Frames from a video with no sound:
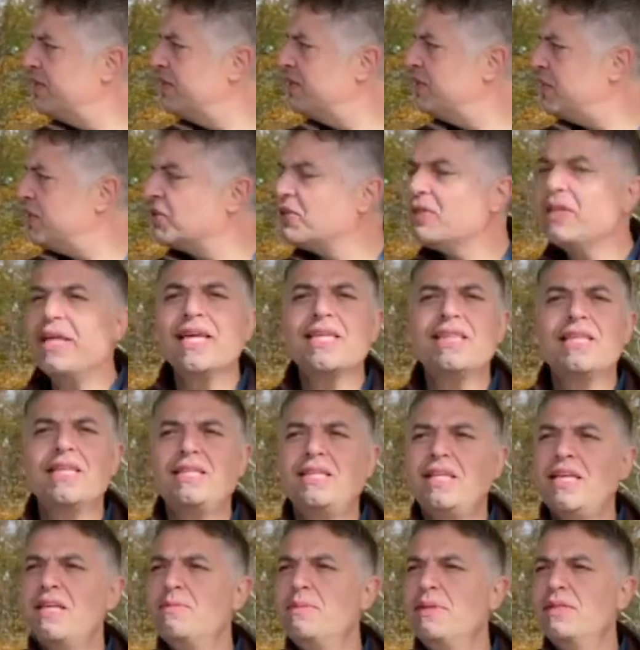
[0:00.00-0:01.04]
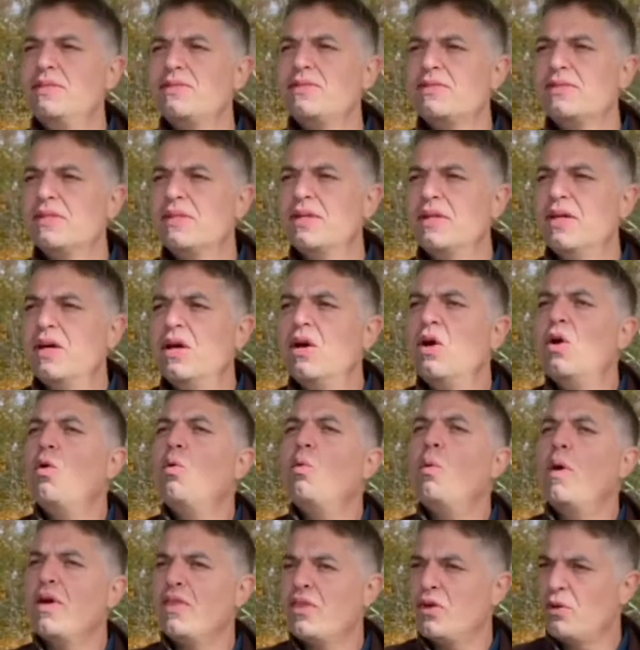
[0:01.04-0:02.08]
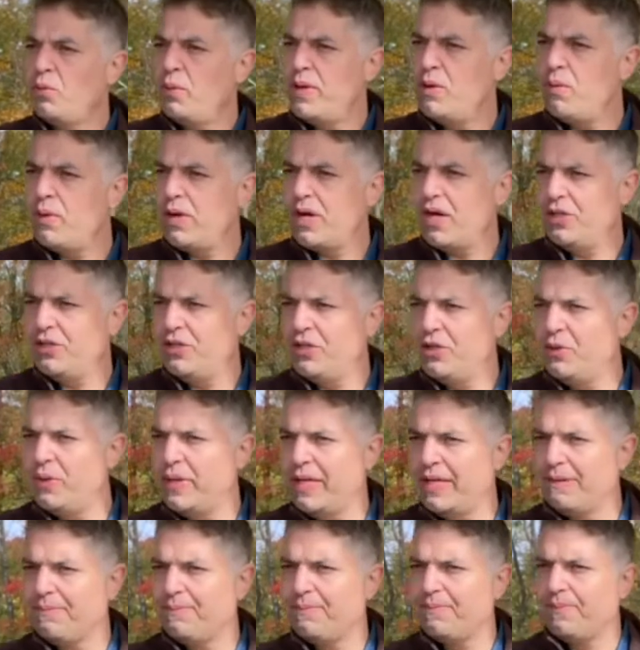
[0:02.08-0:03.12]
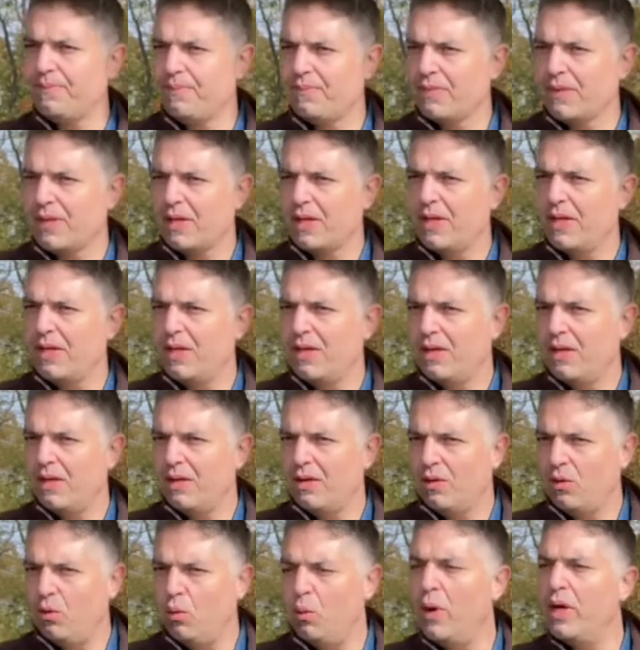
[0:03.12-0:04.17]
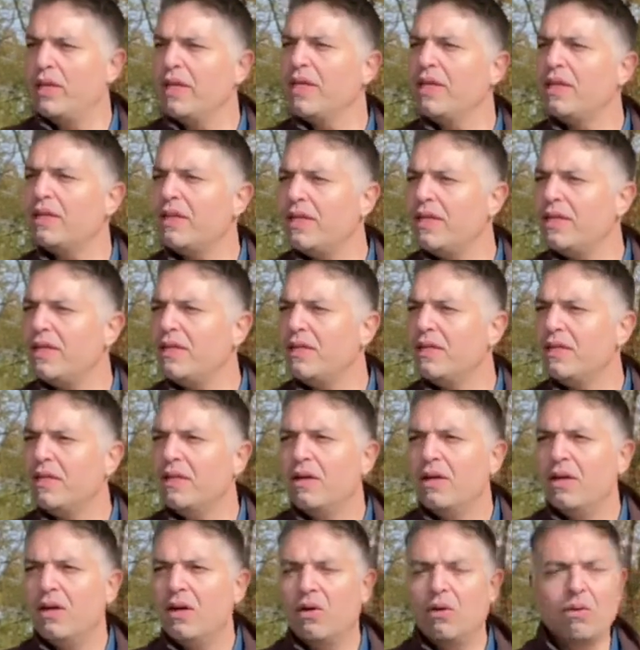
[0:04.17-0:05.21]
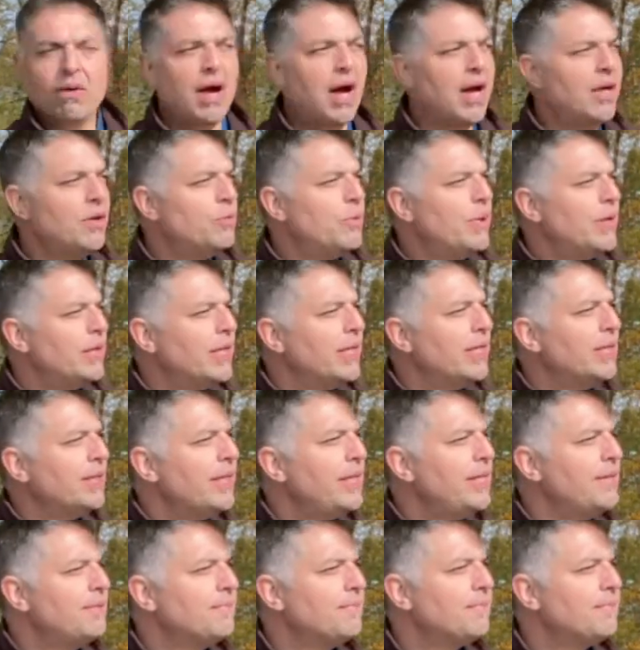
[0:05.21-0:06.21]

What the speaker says: just like the demons, whether we want to do it willingly or unwillingly.